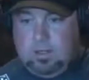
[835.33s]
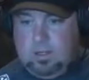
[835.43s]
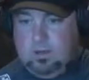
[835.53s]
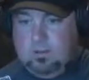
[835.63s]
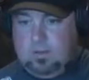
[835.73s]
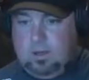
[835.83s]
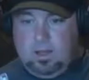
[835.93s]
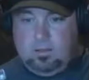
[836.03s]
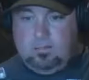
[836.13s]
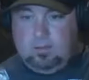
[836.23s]
you know,
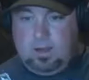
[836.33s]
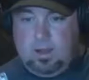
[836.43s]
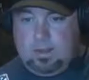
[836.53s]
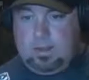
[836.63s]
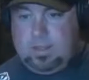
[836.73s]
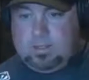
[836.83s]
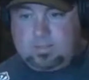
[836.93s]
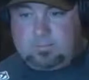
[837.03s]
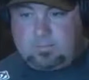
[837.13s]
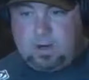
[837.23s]
uh, I, I think he's
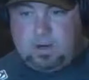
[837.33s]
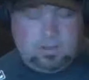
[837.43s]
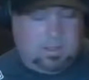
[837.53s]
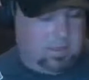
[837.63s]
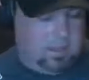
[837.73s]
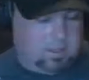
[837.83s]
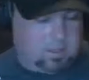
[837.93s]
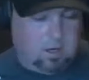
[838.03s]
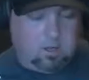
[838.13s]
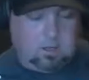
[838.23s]
kind of leading that
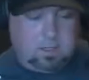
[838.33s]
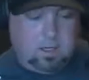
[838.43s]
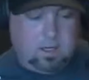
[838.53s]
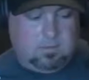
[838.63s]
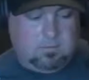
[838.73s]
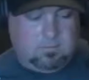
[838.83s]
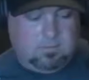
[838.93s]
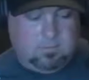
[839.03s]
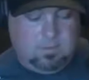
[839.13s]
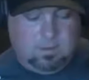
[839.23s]
charge. Uh,
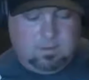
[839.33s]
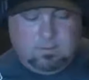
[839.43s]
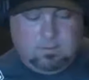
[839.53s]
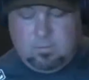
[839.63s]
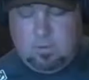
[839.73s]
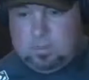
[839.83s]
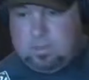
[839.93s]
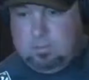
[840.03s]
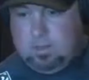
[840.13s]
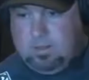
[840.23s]
you know, never mind
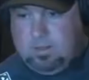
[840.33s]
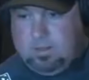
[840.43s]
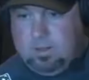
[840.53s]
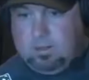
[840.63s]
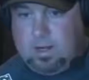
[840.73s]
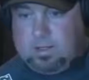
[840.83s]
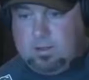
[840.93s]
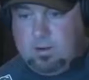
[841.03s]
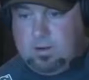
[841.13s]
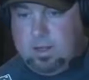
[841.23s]
some of the the other guys
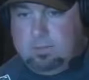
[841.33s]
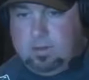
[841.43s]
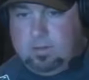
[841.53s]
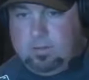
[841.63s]
who already got put